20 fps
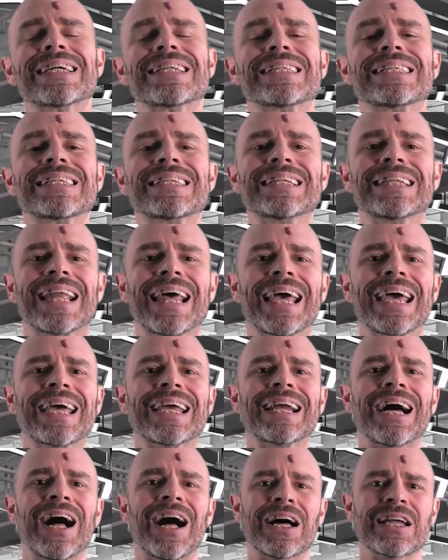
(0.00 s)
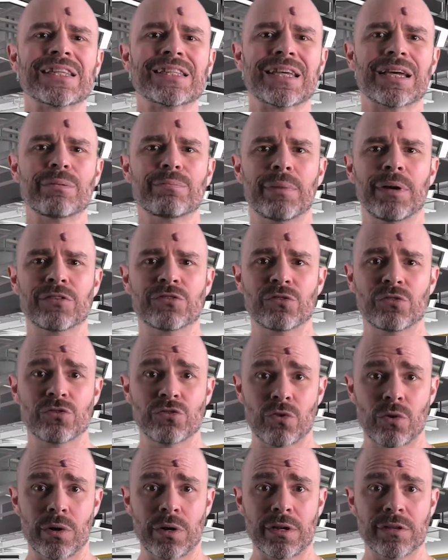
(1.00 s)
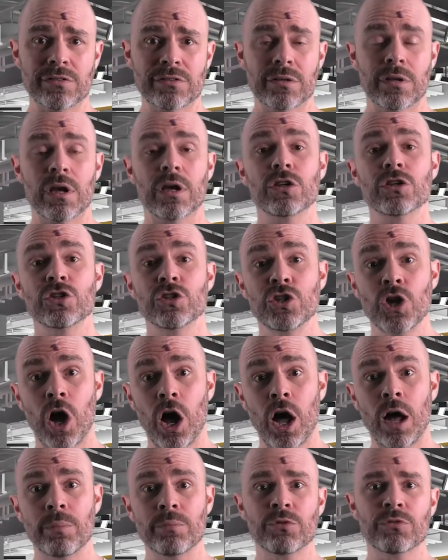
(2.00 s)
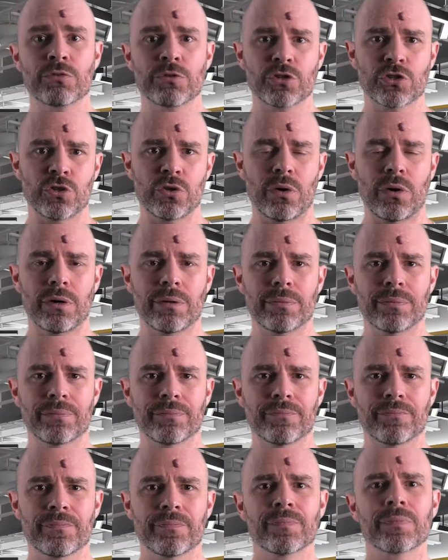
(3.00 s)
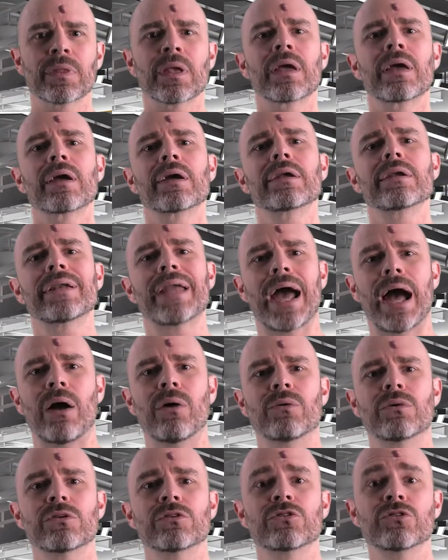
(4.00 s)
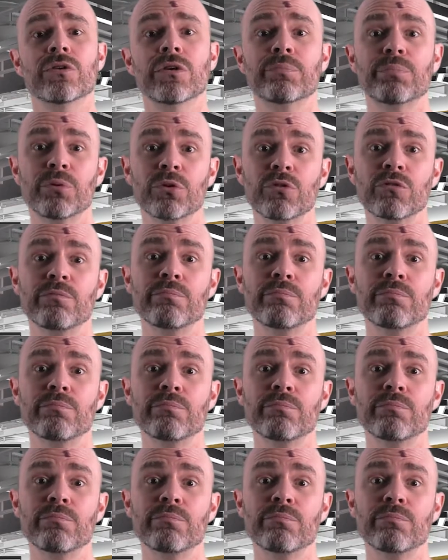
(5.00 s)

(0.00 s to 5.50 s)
delayed onset muscle soreness, DOMS for short. Now, to improve